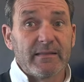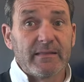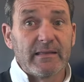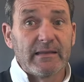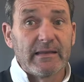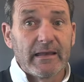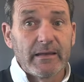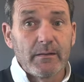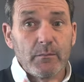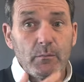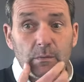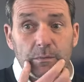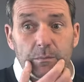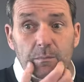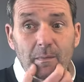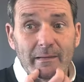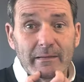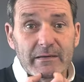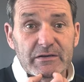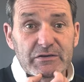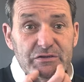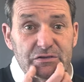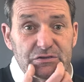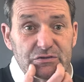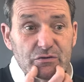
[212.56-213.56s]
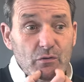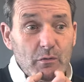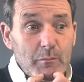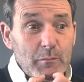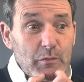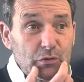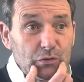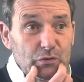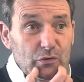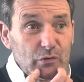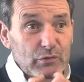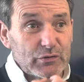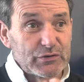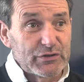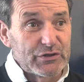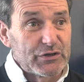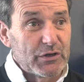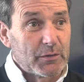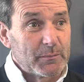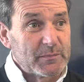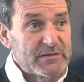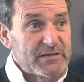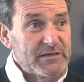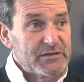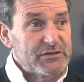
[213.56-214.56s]
of the day, we managed to score more goals than the
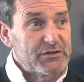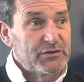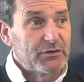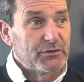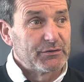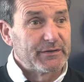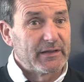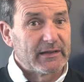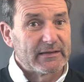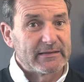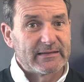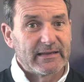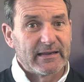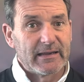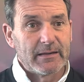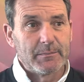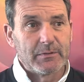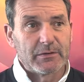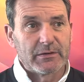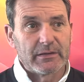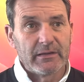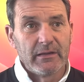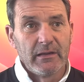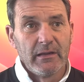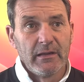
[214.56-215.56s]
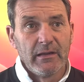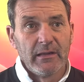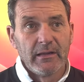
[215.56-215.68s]
opposition on that day, but.